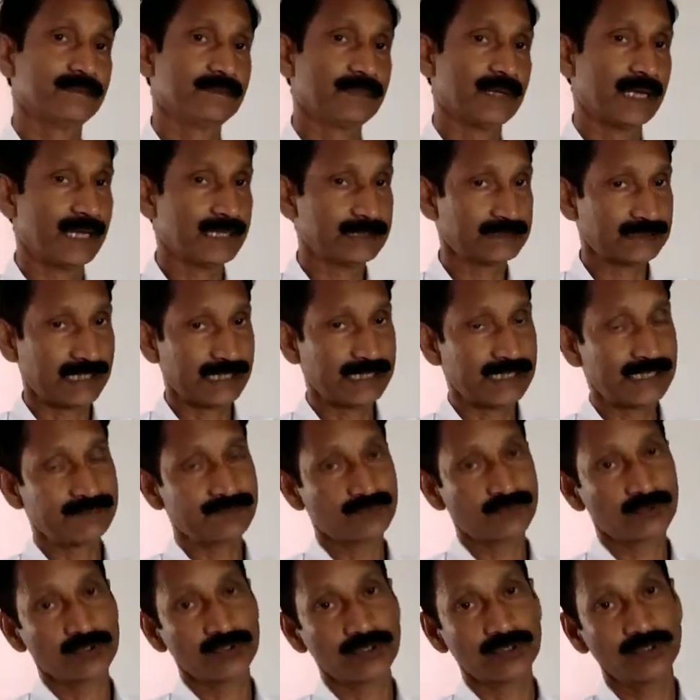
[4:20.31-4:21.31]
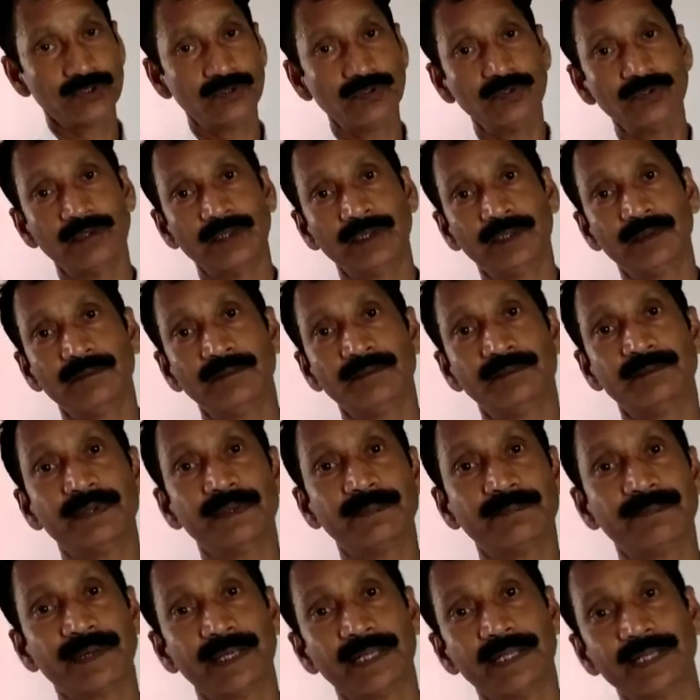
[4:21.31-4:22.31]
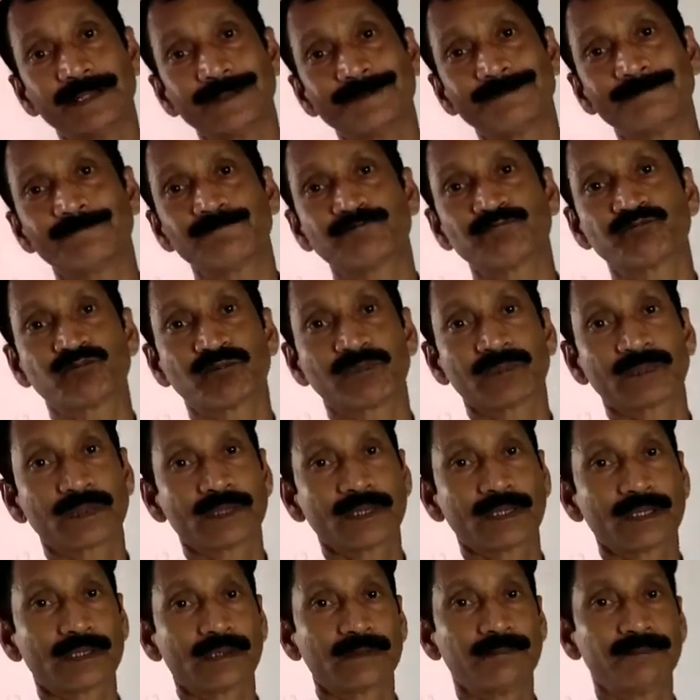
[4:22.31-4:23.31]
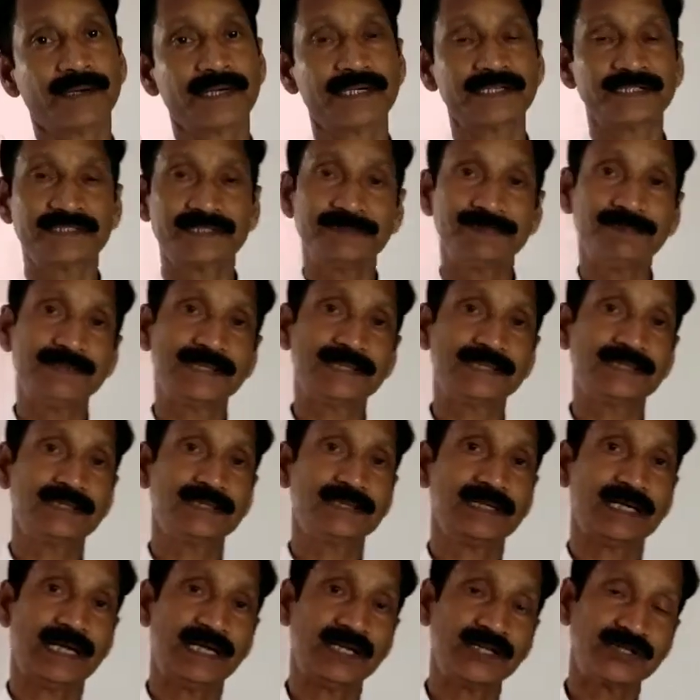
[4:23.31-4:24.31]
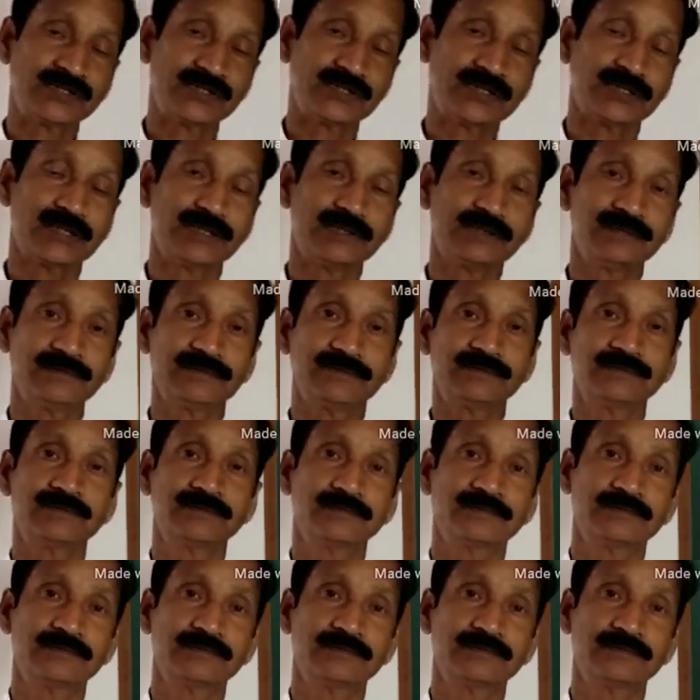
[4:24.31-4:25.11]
As I have told you, people participate in election